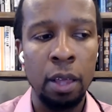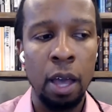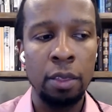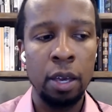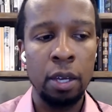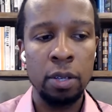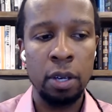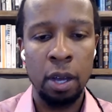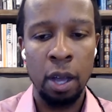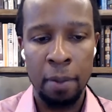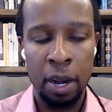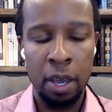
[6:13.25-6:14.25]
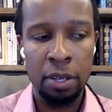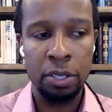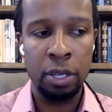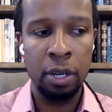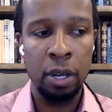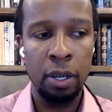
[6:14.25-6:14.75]
I think it's a
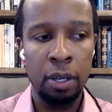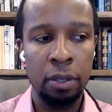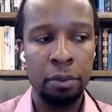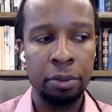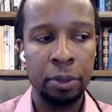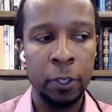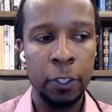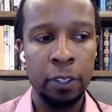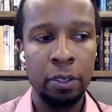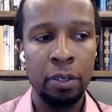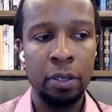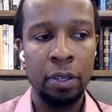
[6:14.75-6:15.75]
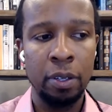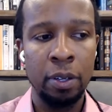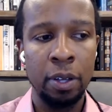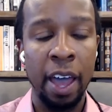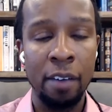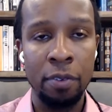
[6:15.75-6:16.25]
combination of
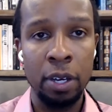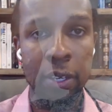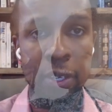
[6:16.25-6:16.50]
having a